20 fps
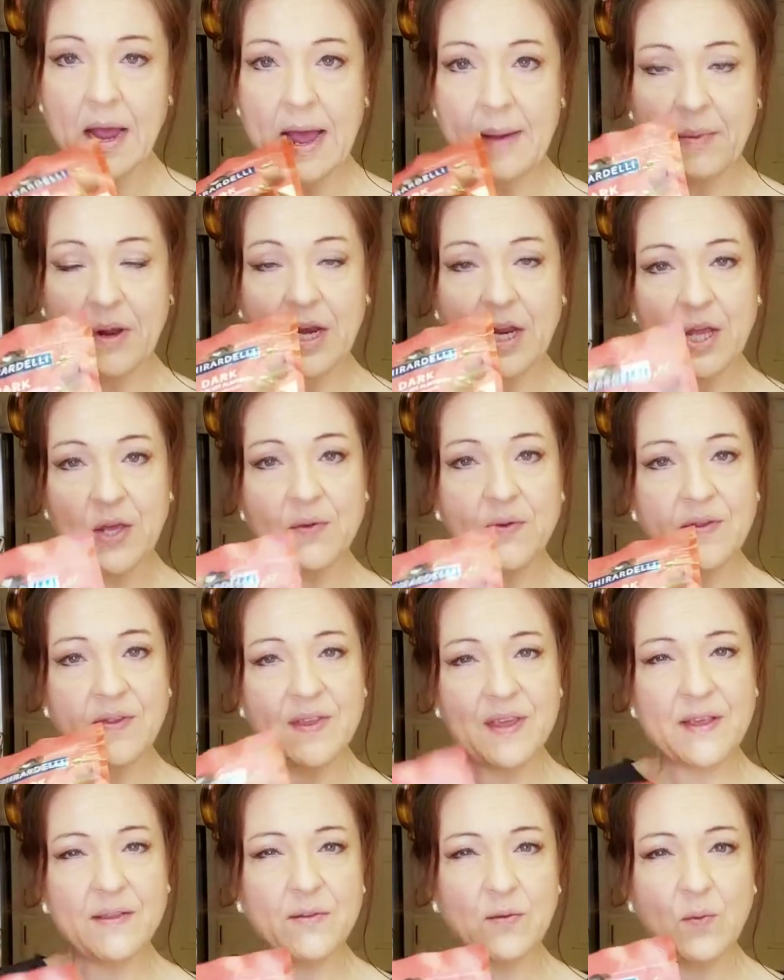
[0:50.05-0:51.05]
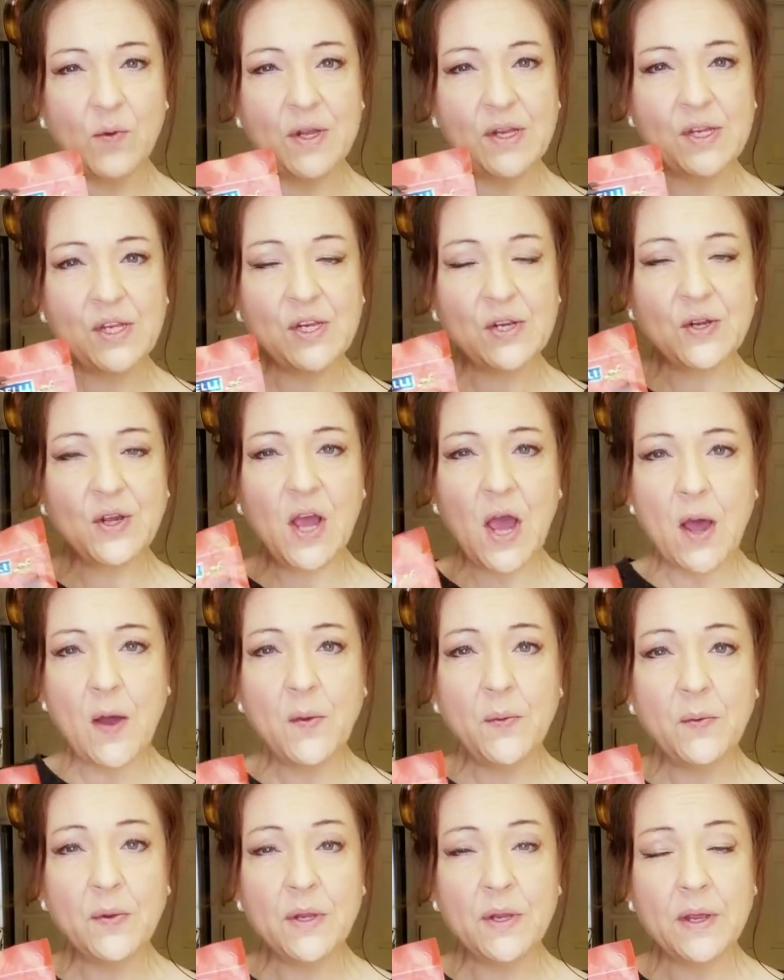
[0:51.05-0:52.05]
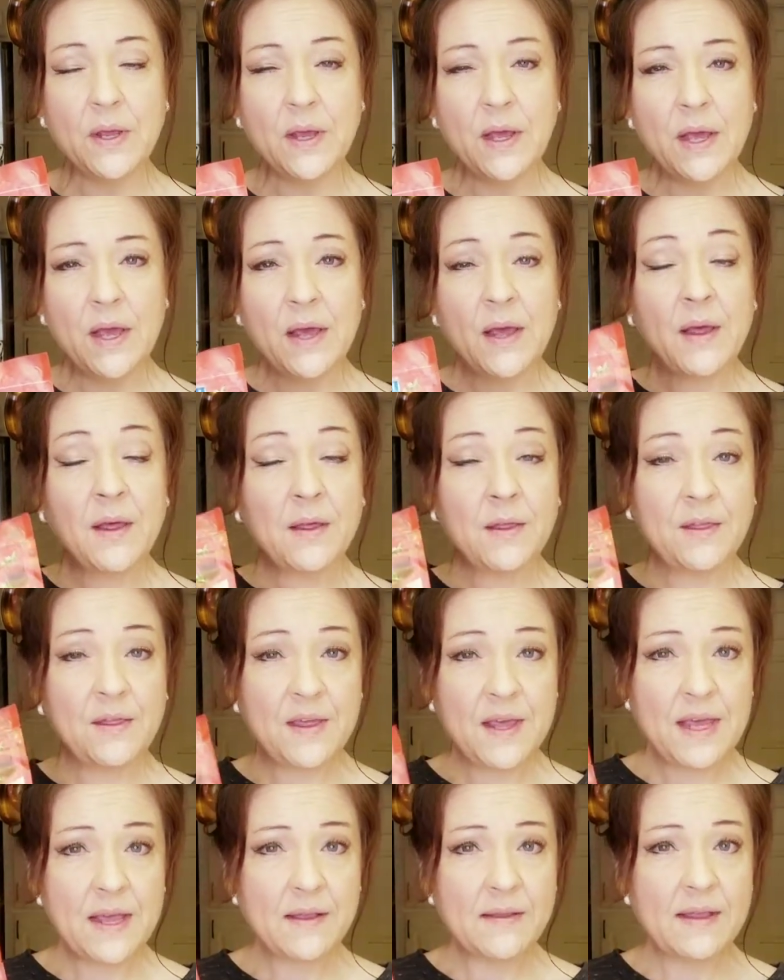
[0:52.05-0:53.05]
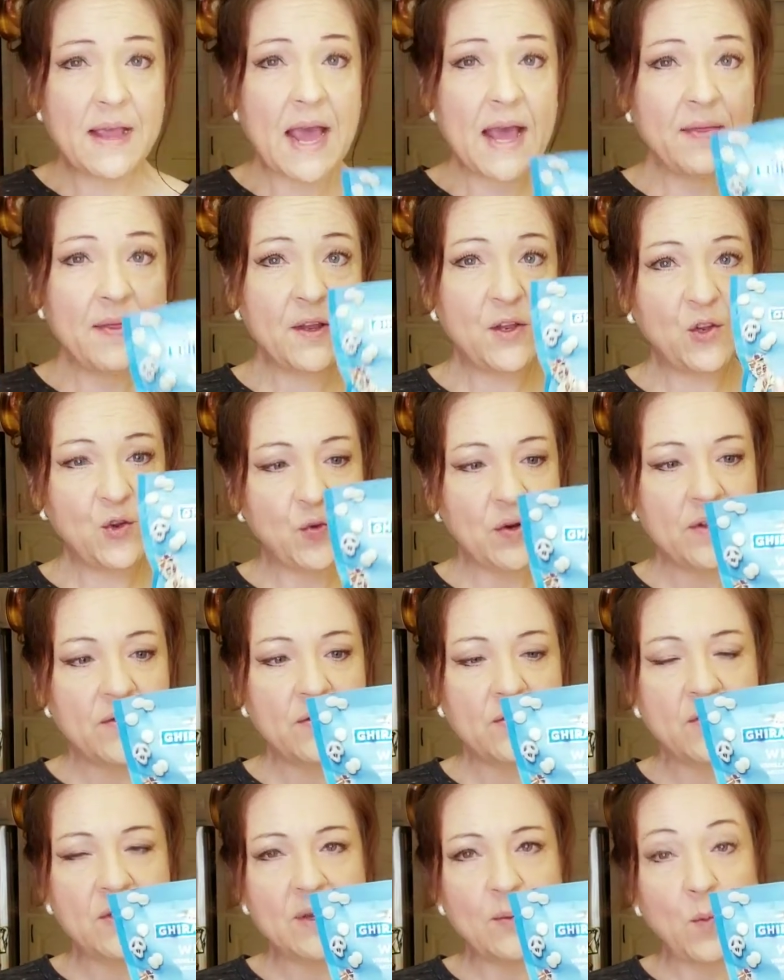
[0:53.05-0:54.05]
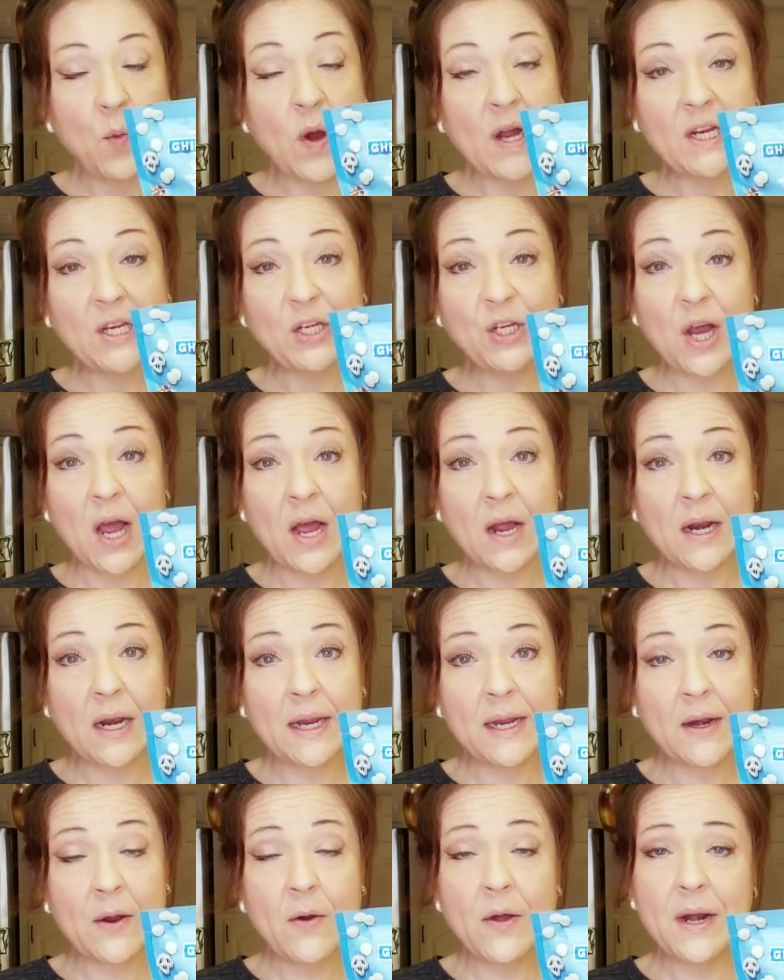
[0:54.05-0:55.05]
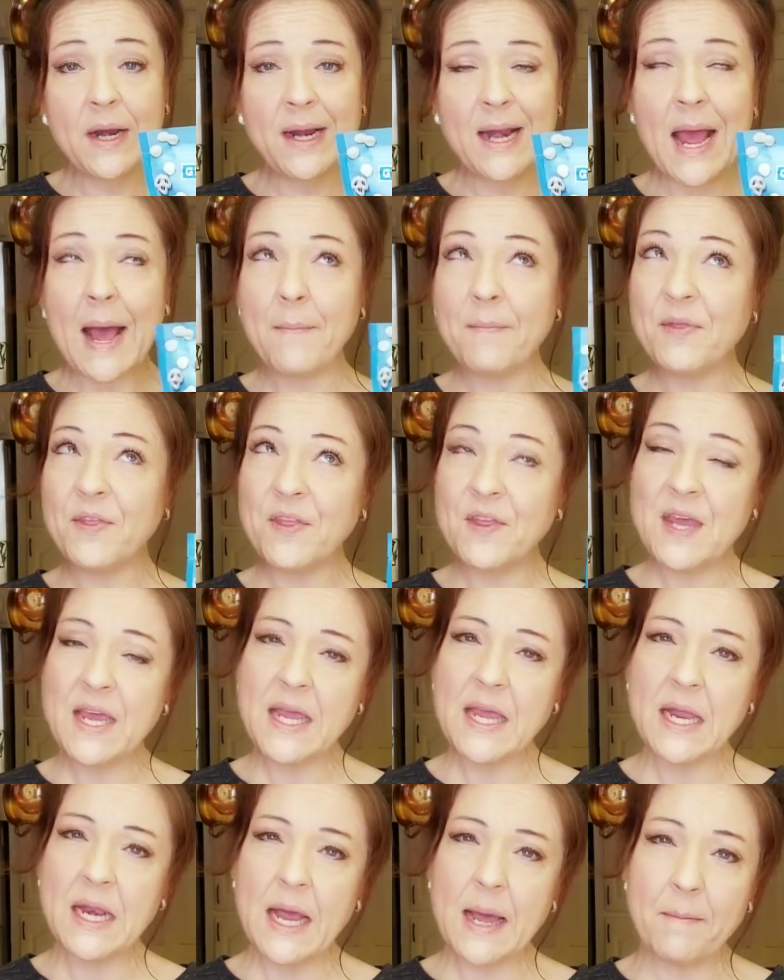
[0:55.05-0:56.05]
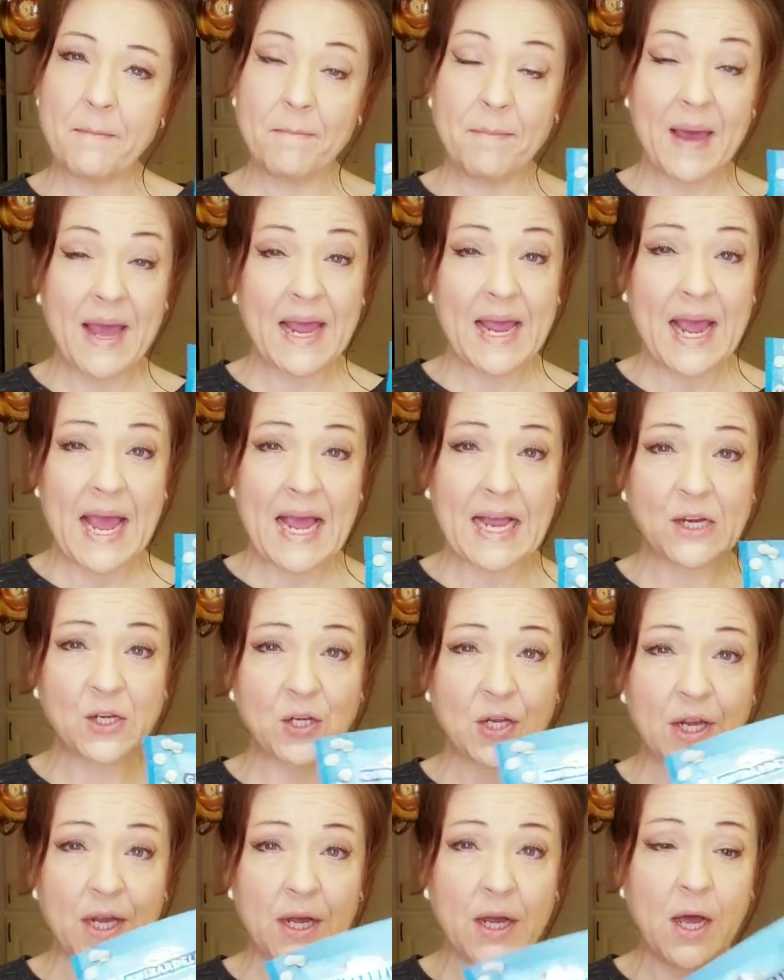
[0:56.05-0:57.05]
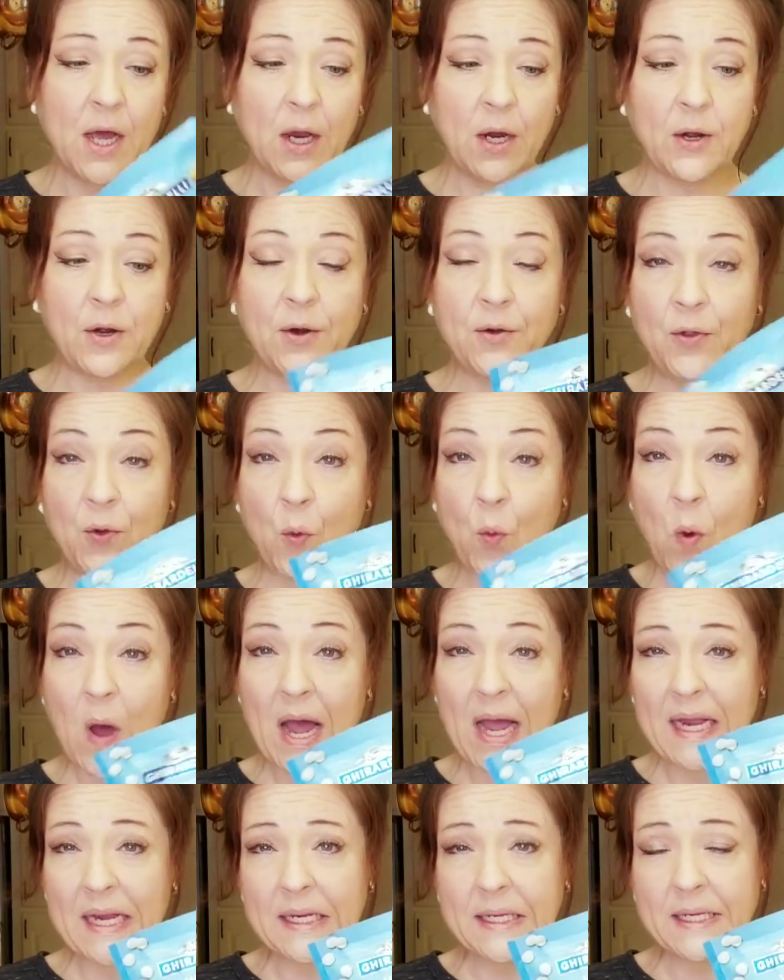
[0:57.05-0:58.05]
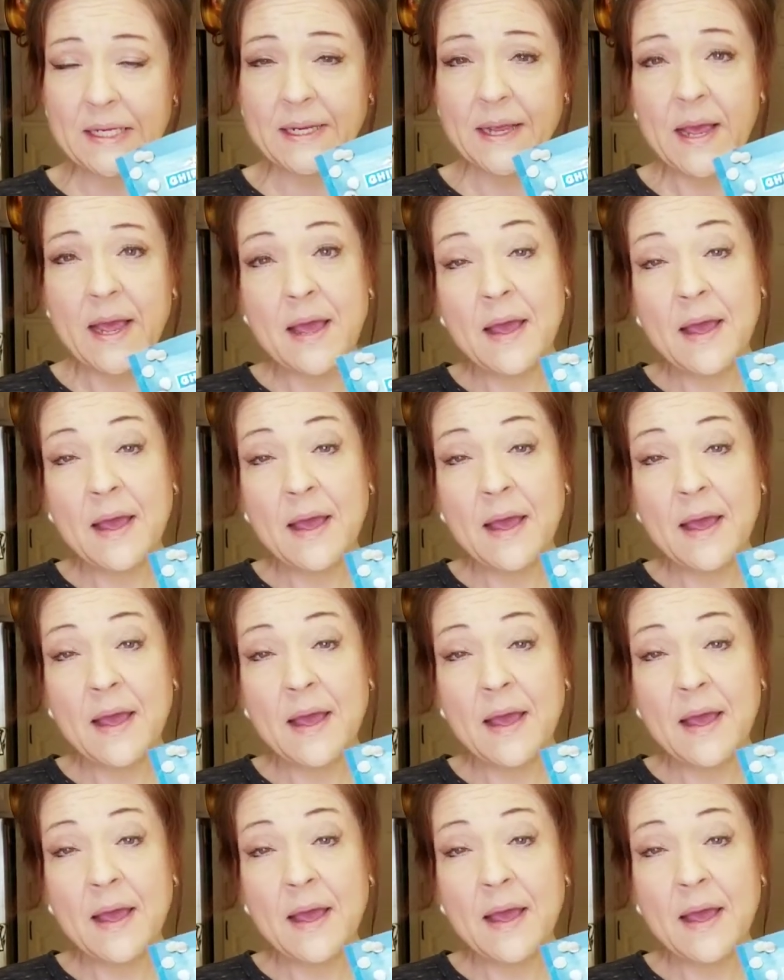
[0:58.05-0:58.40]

I'm gonna use this one to coat this and then drizzle some white chocolate on it. I'm thinking I may actually color the white